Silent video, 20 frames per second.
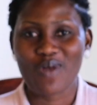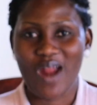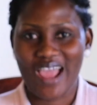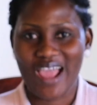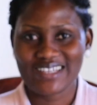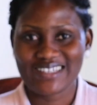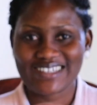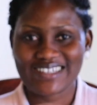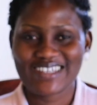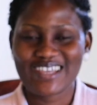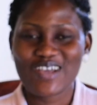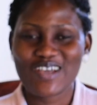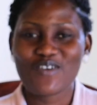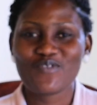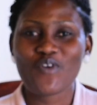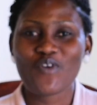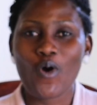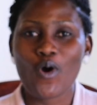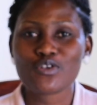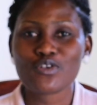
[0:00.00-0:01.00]
Ride,
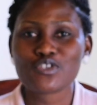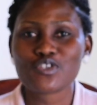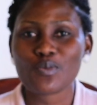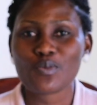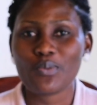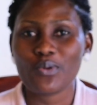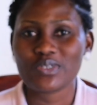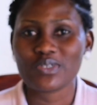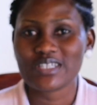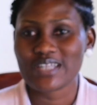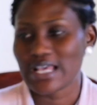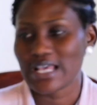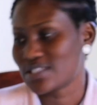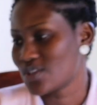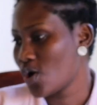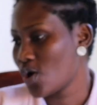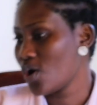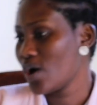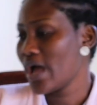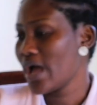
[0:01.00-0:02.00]
for also supporting us.
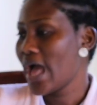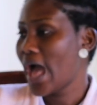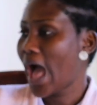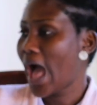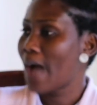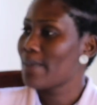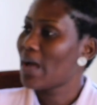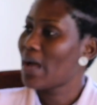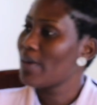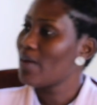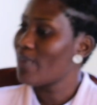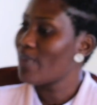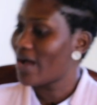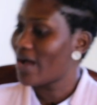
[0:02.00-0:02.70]
So I'm coming